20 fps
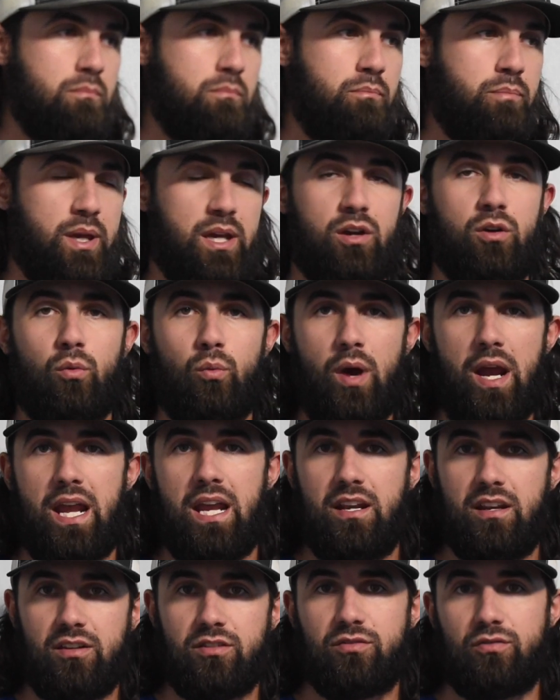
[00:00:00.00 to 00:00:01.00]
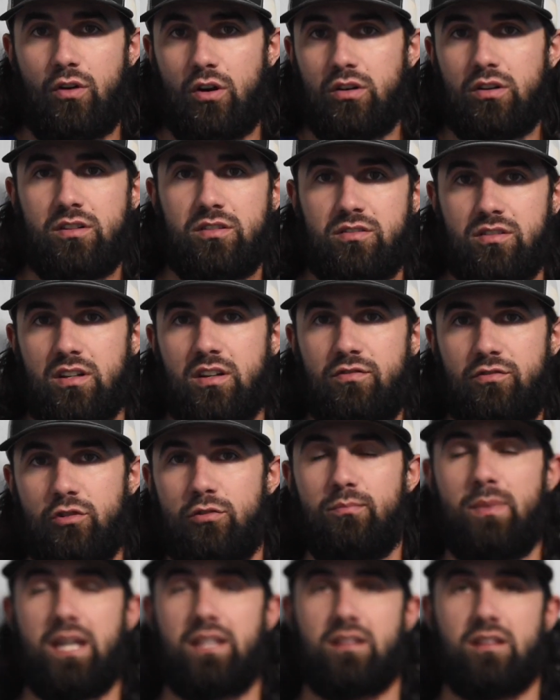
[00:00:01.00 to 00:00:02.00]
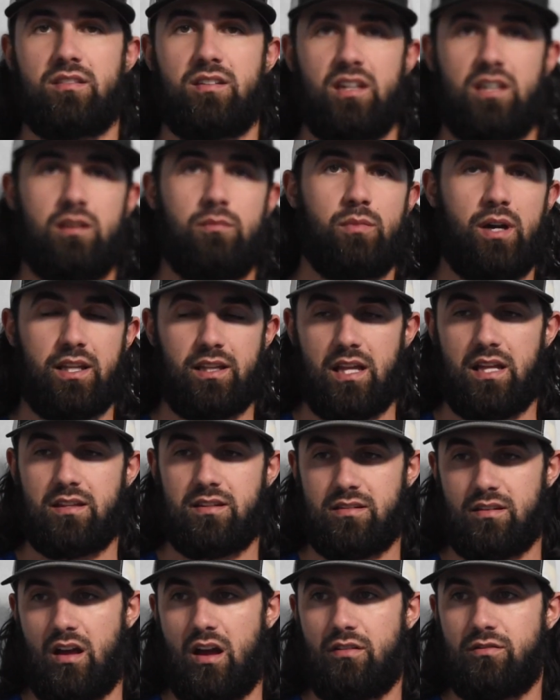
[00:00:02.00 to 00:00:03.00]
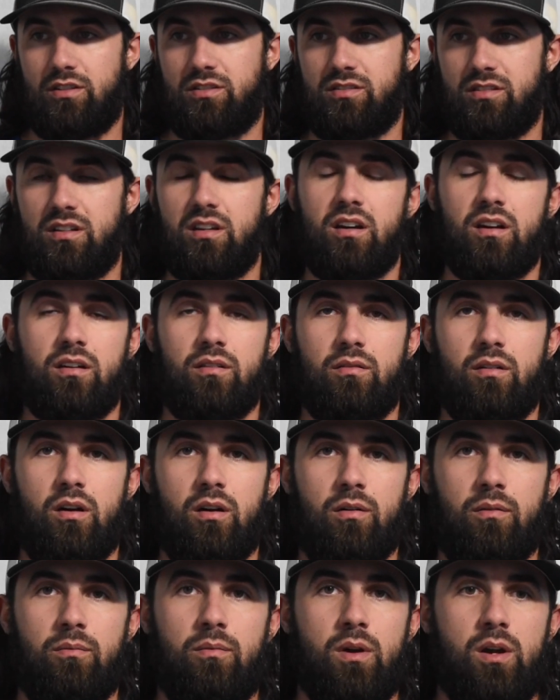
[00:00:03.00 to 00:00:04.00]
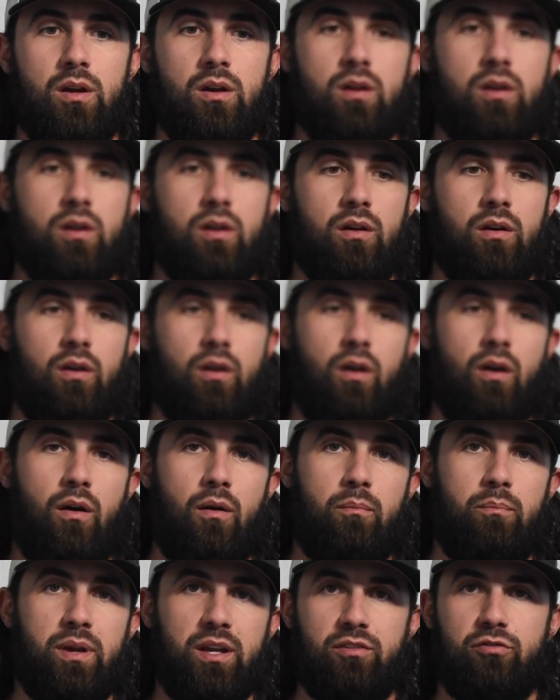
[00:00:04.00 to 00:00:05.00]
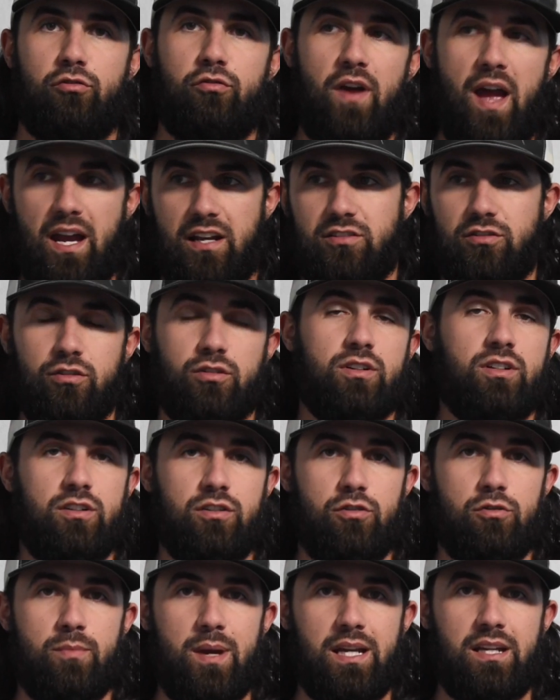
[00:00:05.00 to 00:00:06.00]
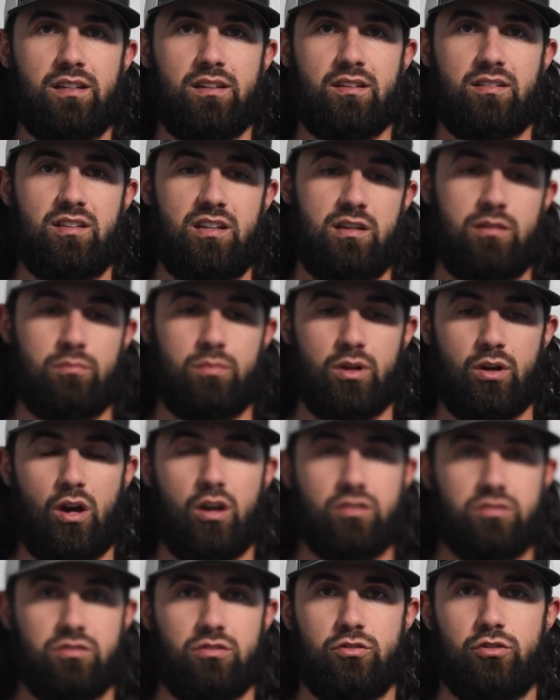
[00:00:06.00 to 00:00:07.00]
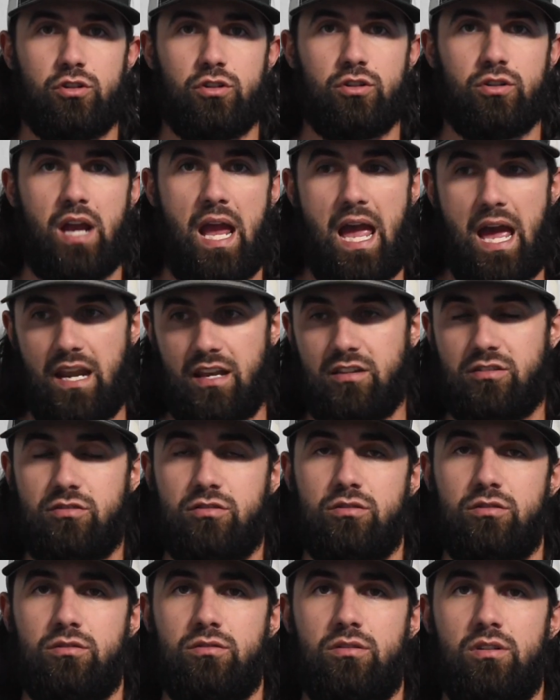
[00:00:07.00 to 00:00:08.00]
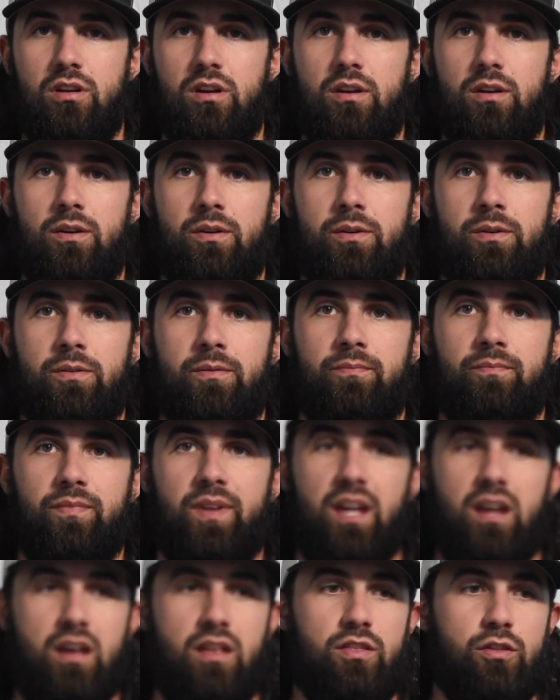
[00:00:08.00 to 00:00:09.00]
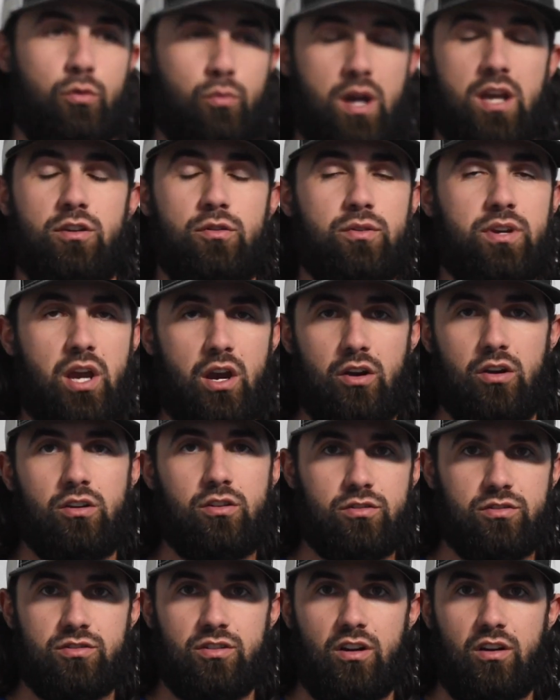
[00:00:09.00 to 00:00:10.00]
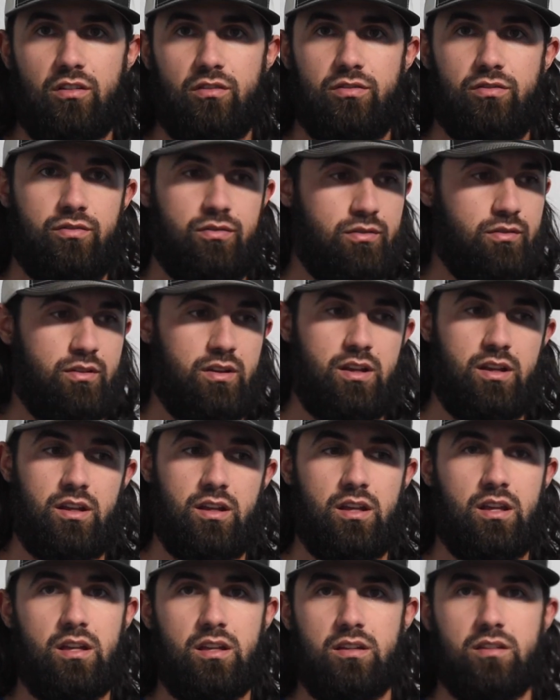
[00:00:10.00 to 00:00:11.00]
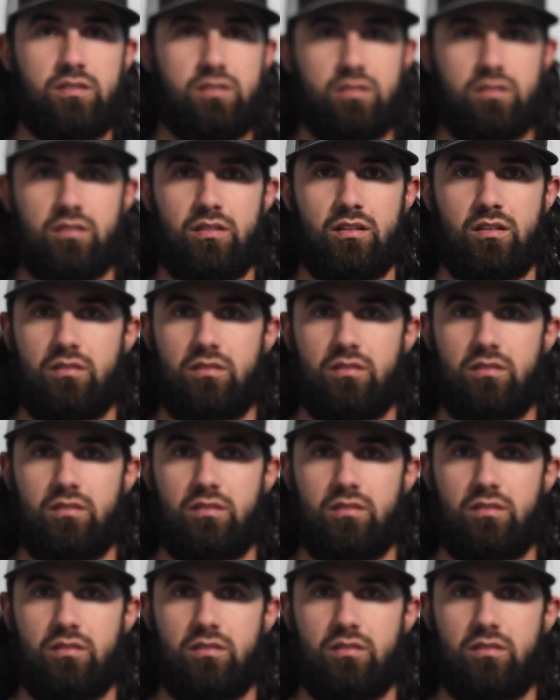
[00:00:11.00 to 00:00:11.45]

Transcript: big weight as far as if you make the team, like that's obviously a big factor into you making the team, but also your attitude and the way you carry yourself is